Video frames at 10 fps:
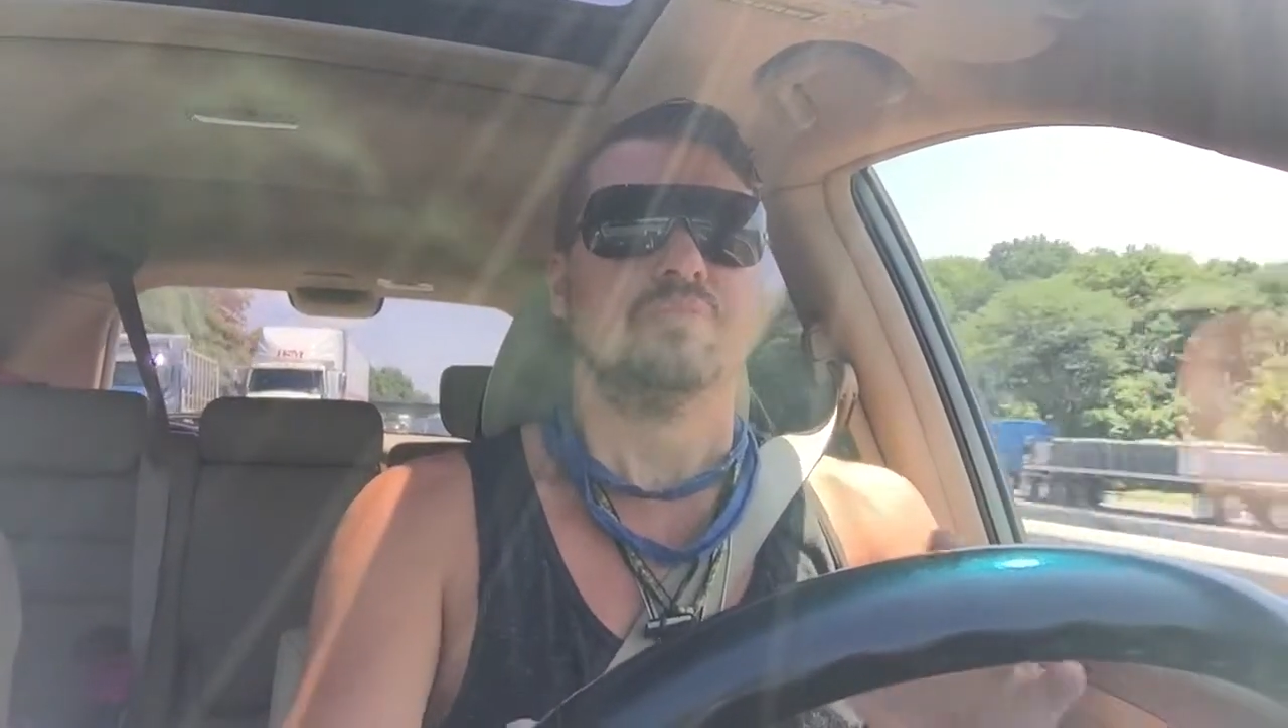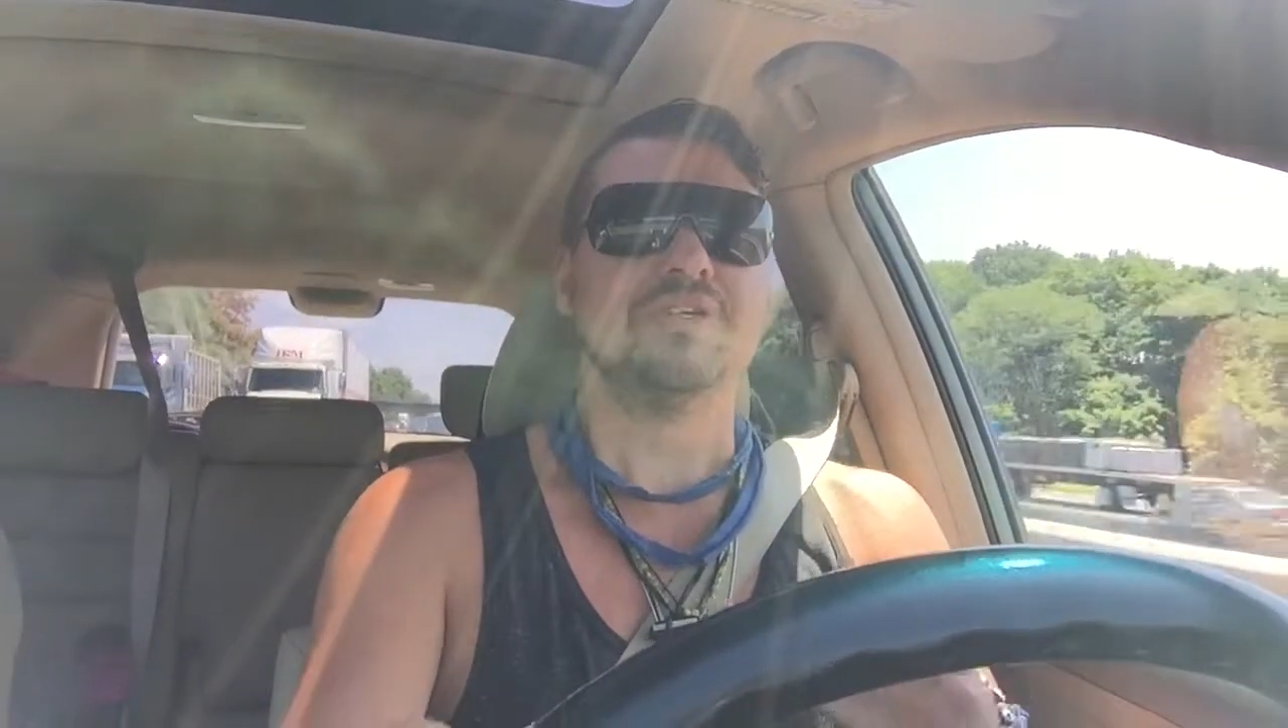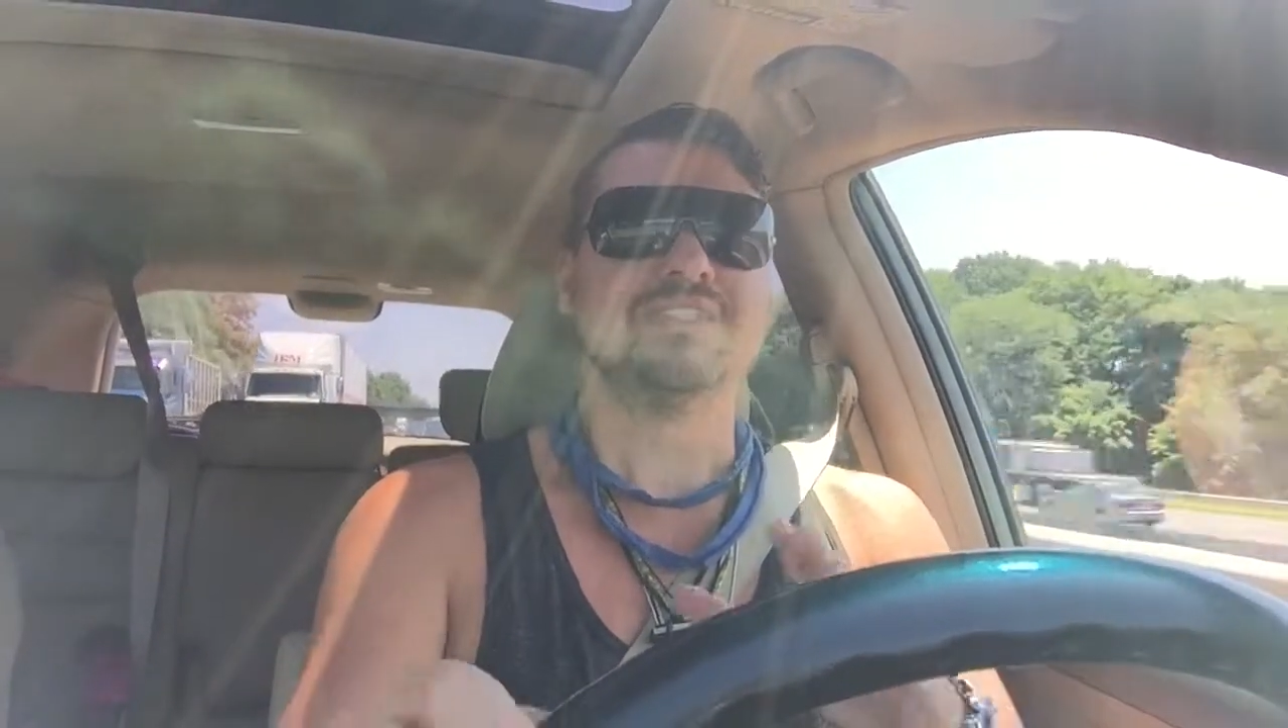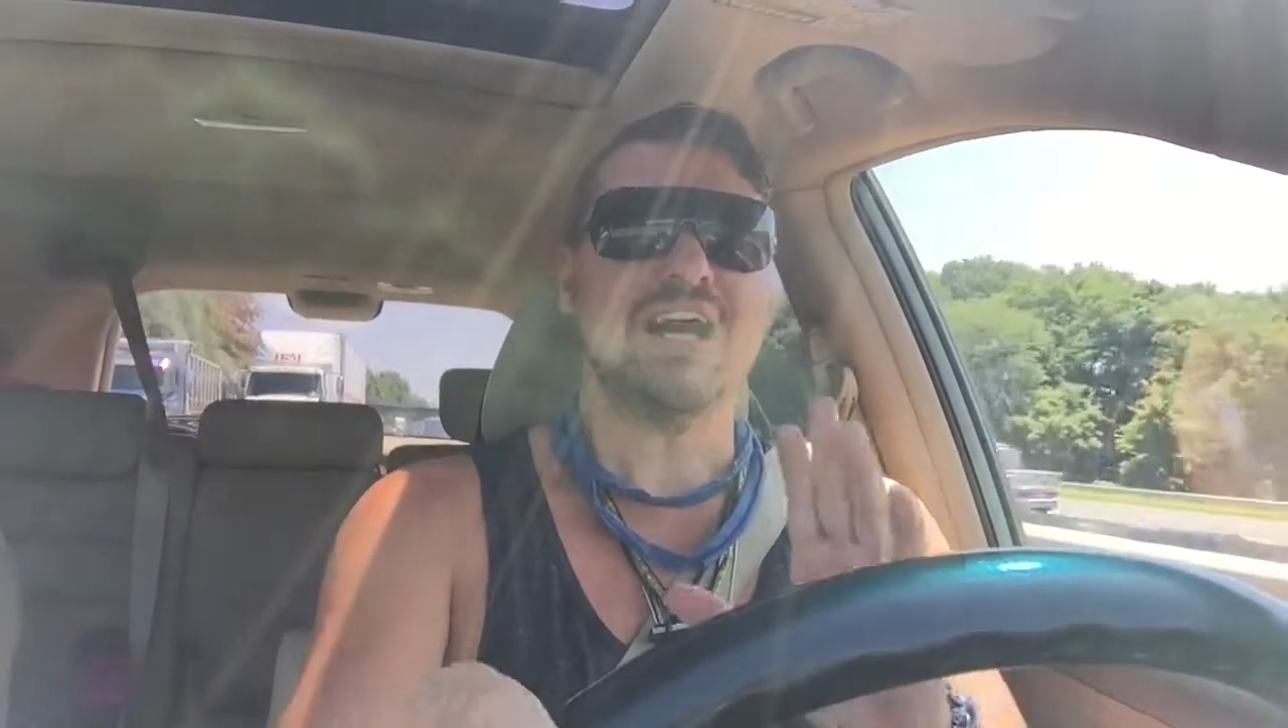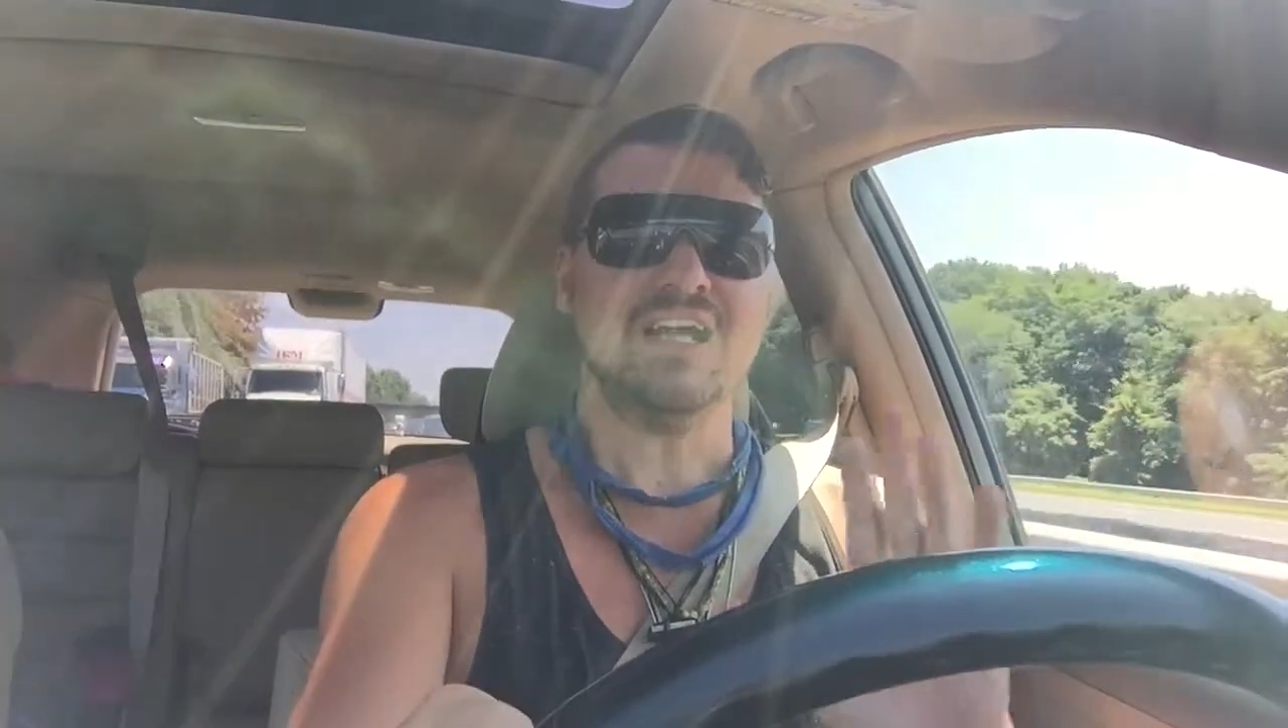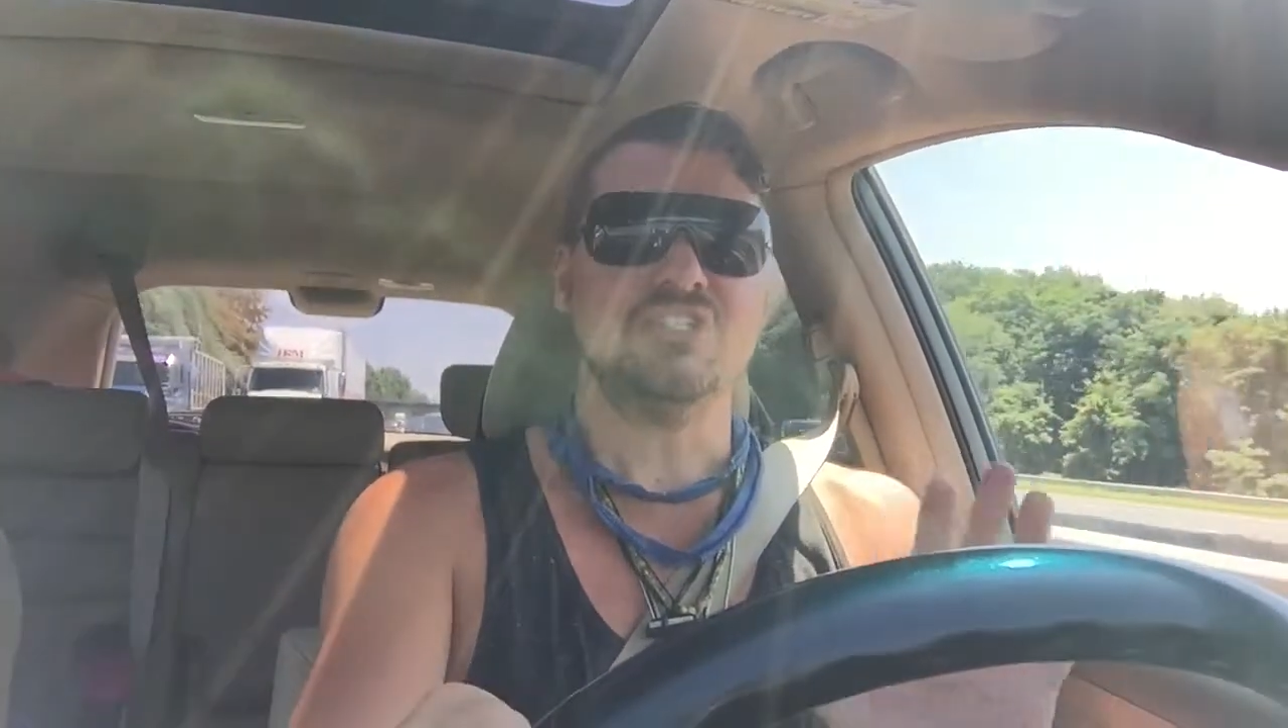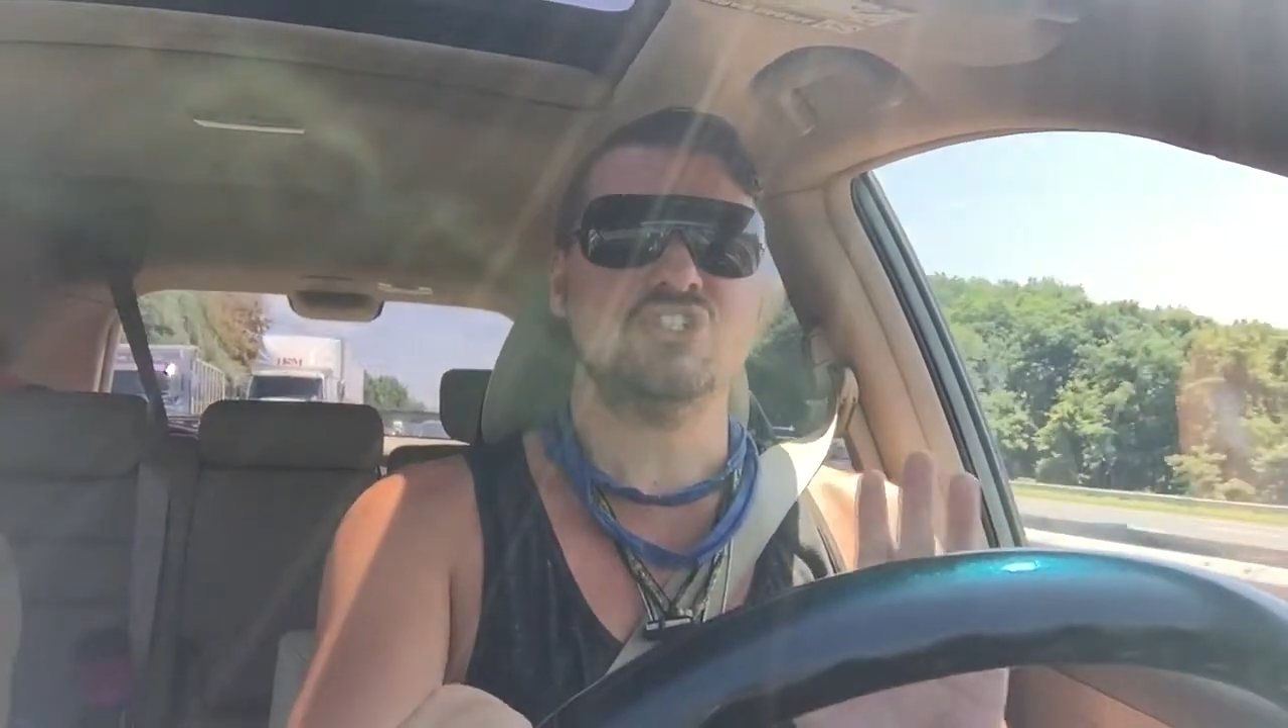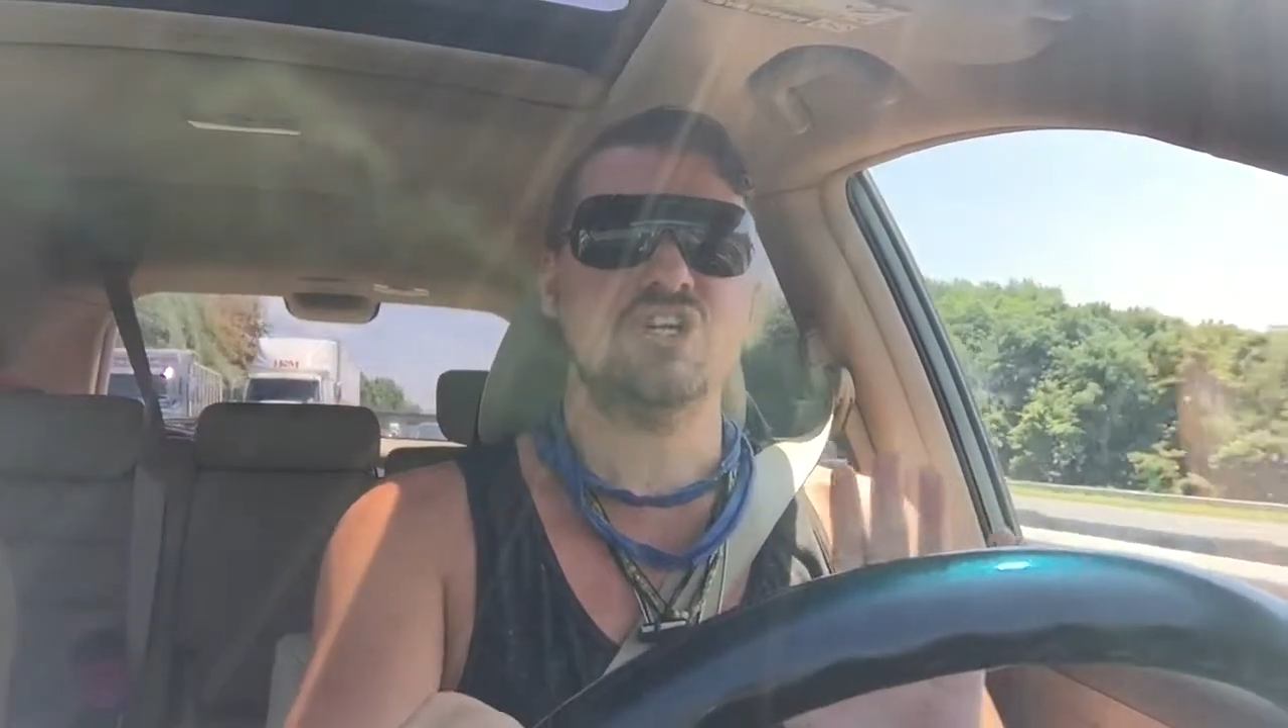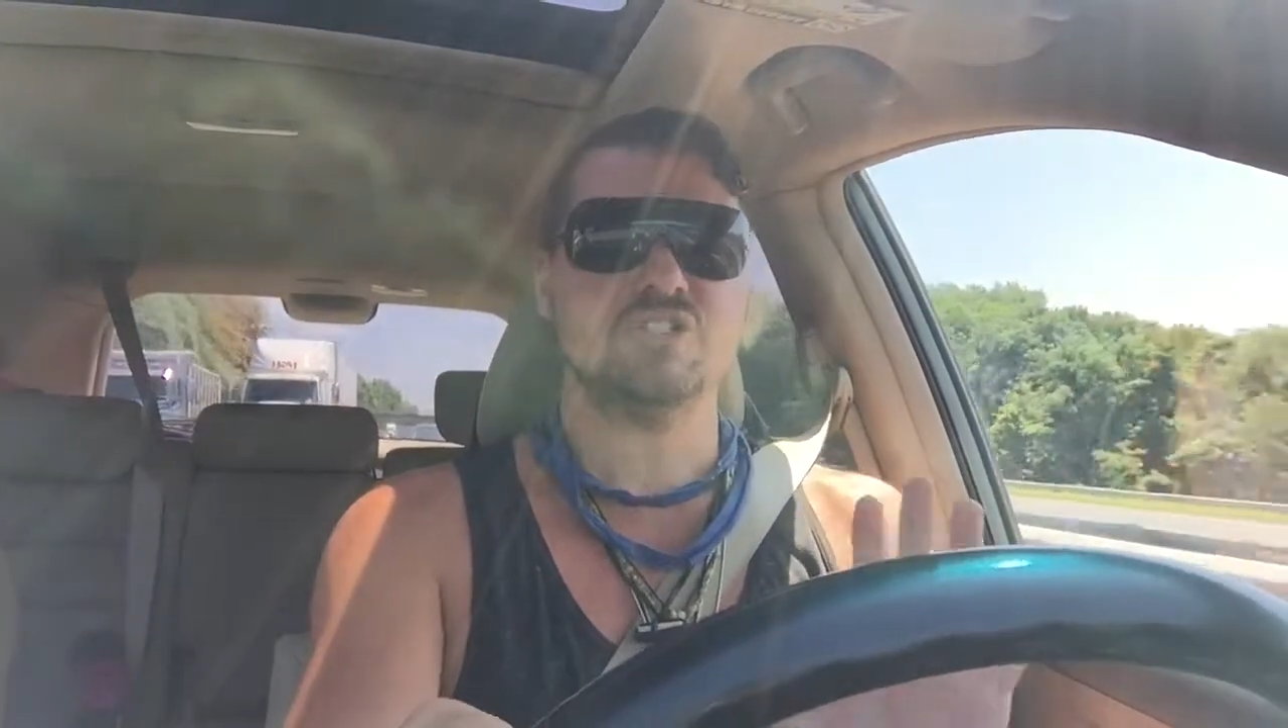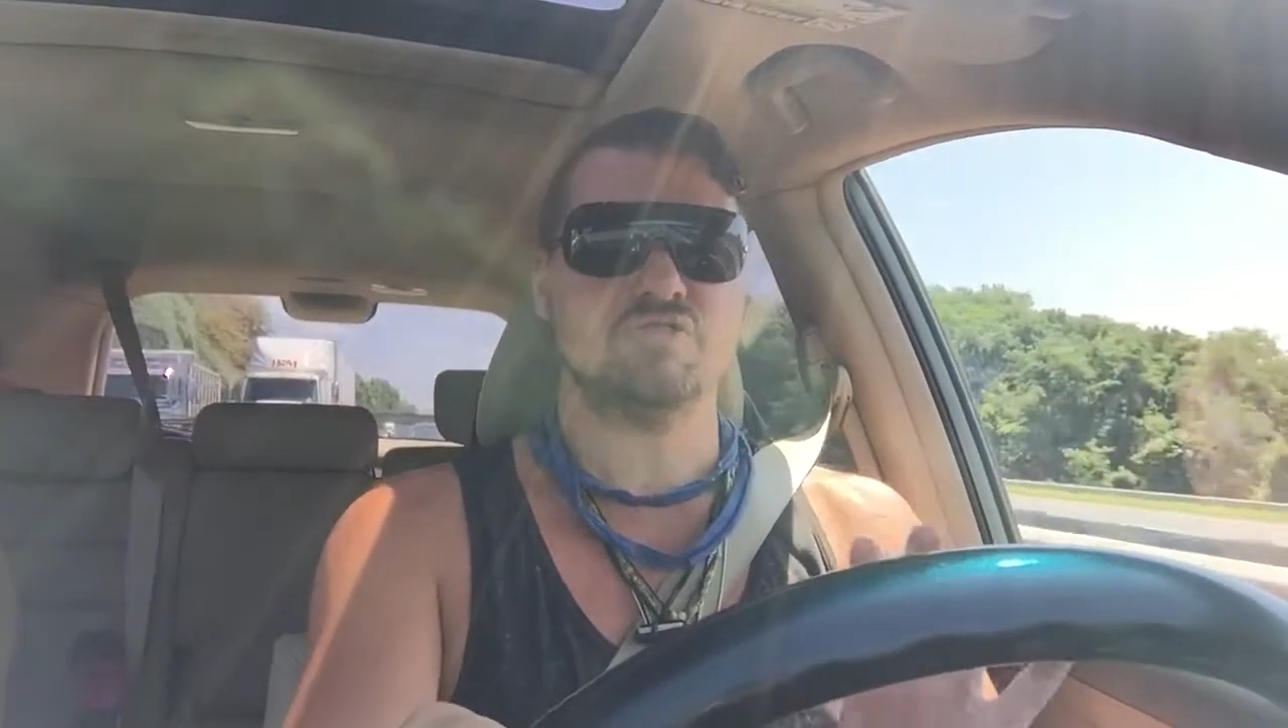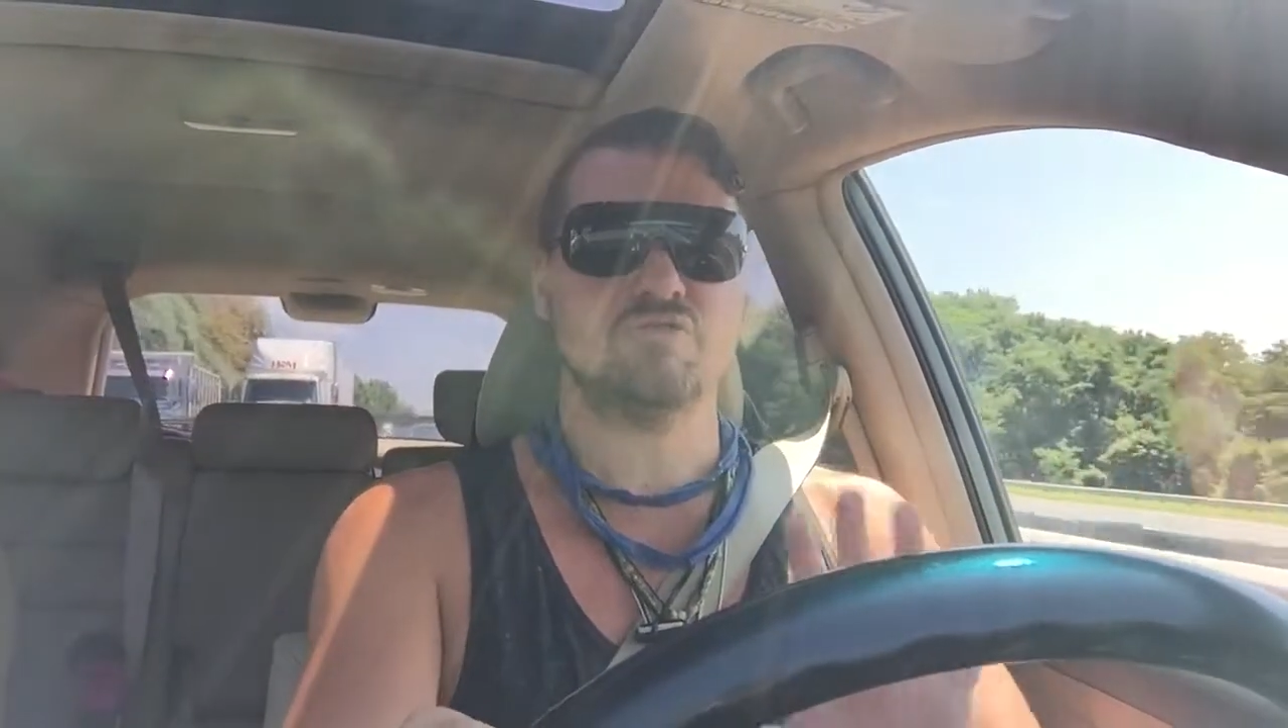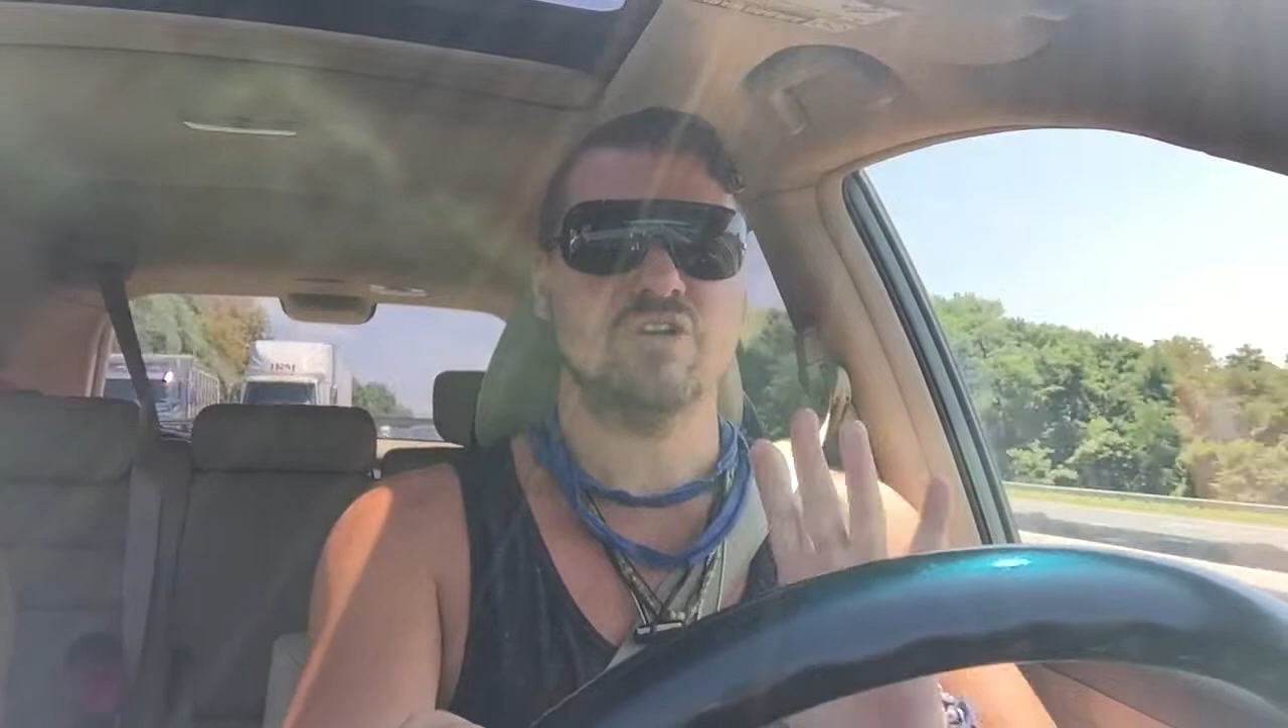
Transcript: Besides just